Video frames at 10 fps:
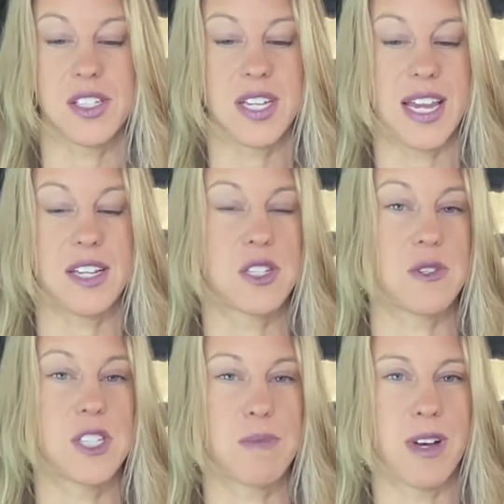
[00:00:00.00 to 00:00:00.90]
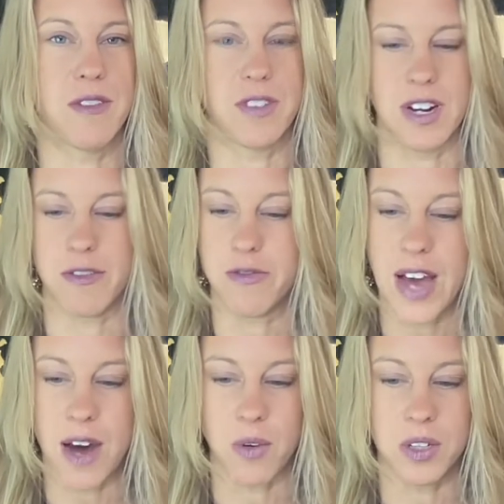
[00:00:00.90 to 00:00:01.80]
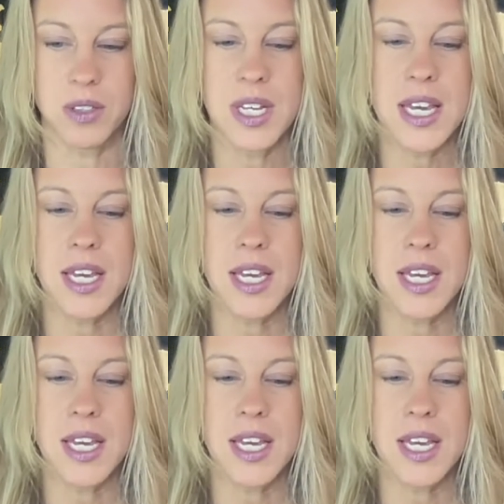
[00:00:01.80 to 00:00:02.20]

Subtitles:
taste or smell very foul.